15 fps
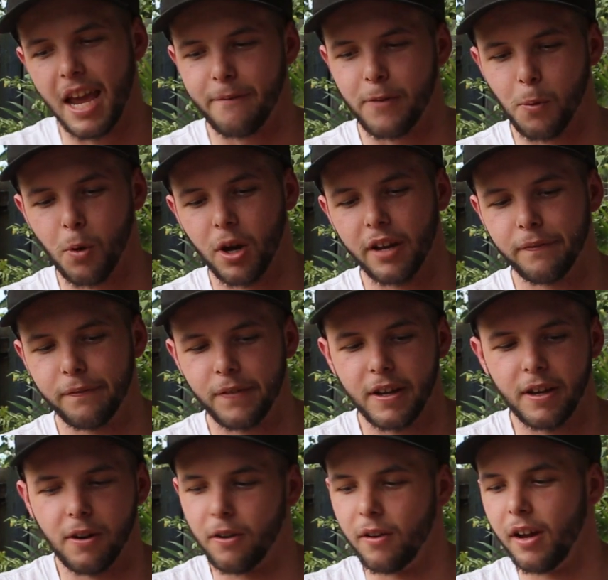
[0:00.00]
If you wanna
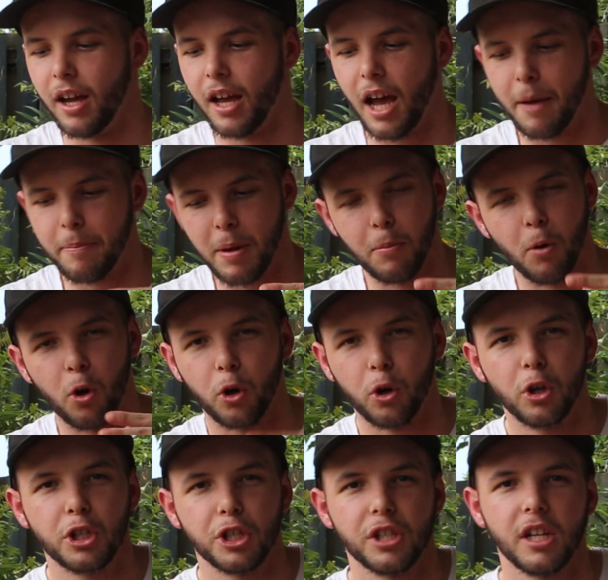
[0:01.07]
feel a bit more
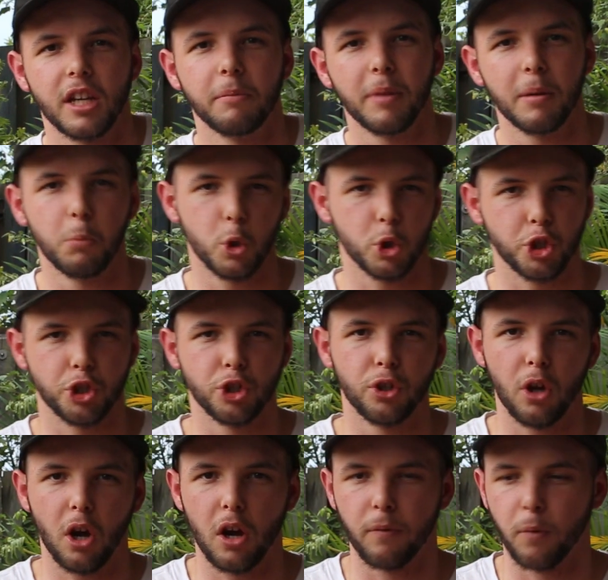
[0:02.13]
cushioning, a bit more
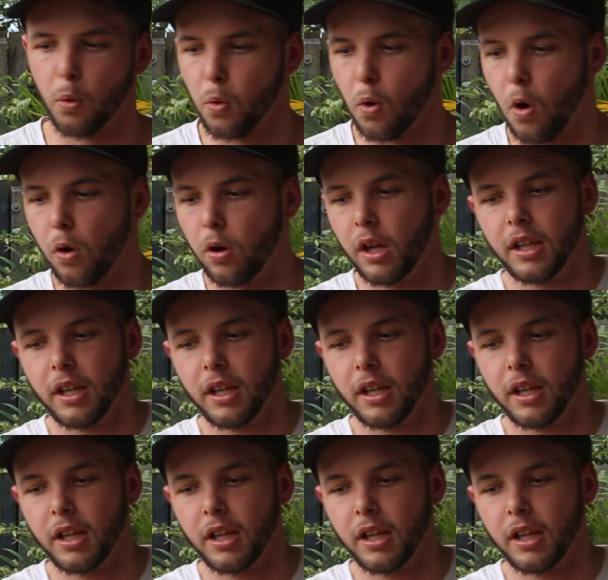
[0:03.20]
shoe overall,